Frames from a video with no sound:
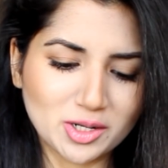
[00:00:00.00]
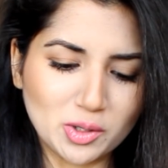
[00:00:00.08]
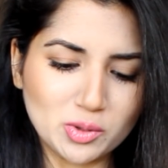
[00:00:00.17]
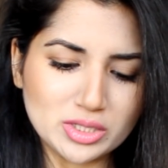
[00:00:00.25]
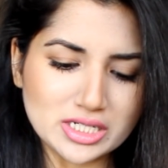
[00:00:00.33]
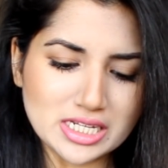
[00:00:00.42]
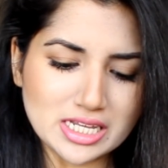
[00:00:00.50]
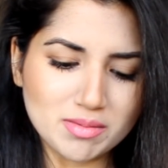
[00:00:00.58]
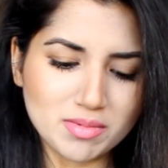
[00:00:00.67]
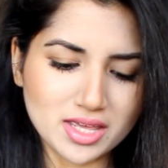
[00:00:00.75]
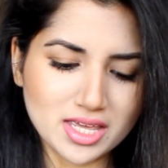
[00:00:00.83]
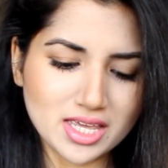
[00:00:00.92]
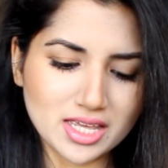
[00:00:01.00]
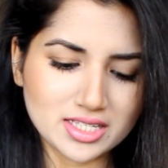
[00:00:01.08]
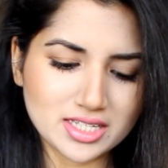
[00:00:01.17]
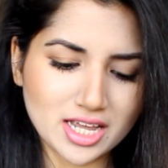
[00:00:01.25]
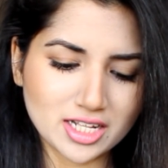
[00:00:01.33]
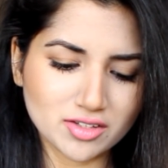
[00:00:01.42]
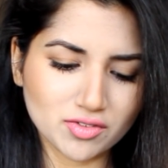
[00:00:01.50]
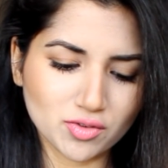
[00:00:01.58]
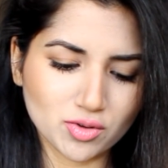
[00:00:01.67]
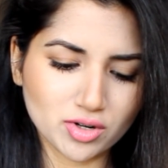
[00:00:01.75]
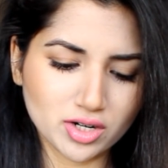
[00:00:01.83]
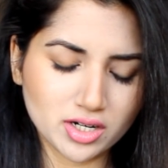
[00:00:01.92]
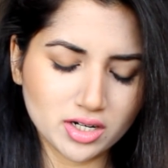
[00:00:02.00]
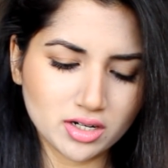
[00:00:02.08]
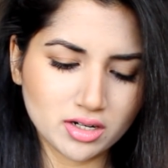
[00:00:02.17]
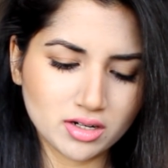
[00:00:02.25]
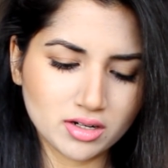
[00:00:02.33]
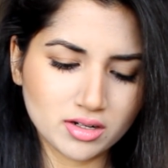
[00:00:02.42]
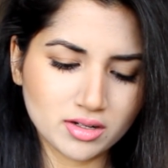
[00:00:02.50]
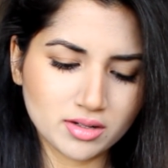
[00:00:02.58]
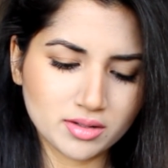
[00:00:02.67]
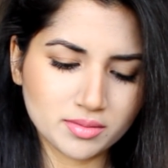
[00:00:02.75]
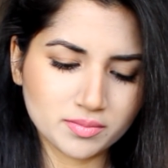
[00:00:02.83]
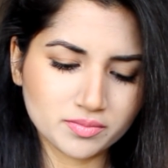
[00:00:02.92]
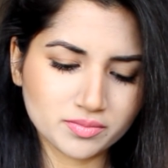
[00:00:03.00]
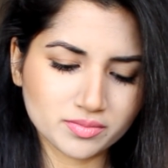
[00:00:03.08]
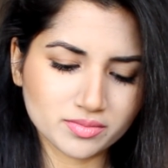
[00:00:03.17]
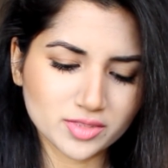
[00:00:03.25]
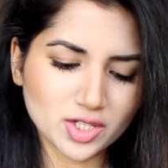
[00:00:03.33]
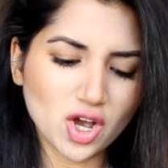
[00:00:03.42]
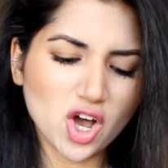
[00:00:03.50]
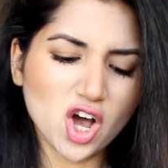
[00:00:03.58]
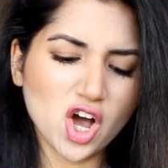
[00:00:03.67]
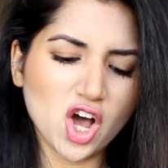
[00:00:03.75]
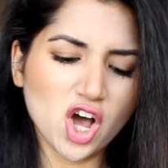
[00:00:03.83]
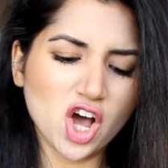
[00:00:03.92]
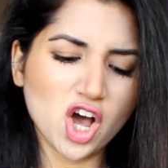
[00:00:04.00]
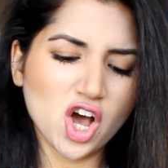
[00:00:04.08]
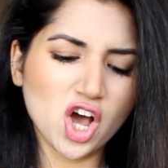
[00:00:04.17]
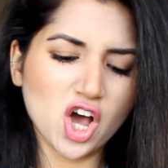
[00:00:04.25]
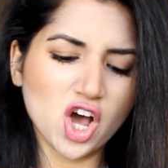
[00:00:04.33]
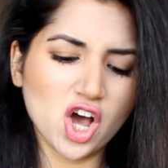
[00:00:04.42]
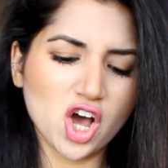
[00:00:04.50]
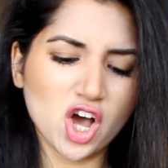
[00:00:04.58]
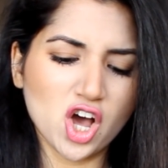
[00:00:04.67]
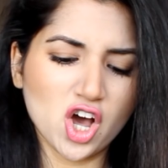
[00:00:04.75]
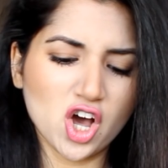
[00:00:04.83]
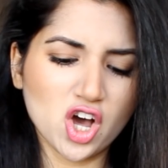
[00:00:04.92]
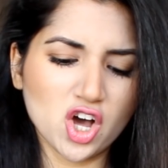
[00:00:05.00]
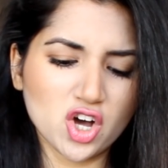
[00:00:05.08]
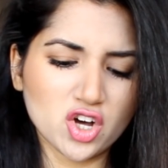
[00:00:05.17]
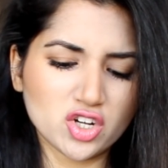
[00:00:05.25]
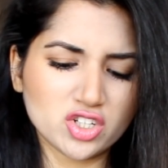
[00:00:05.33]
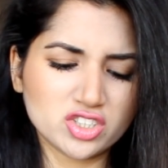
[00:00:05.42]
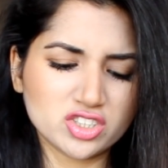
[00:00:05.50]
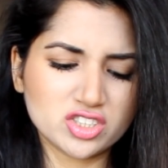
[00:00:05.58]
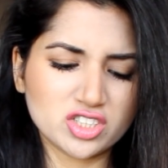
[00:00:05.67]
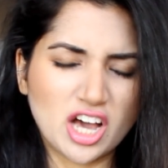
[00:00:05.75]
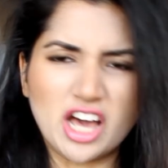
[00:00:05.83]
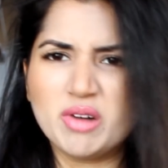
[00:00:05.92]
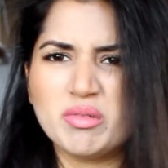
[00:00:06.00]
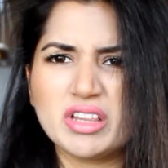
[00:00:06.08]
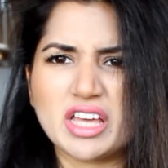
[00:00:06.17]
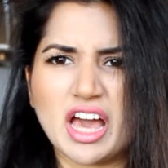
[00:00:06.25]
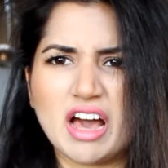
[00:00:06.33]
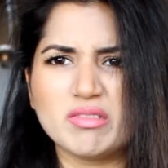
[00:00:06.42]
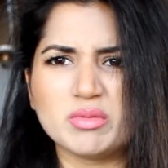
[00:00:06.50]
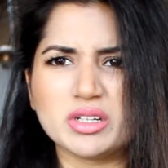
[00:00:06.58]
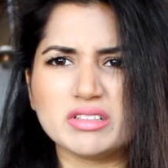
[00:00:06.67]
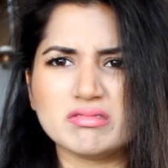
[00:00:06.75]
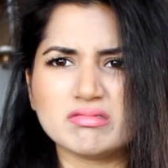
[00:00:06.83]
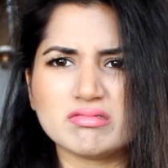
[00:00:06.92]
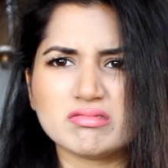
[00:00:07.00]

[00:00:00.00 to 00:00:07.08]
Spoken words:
OTP stands for... Oh, I don't really have one.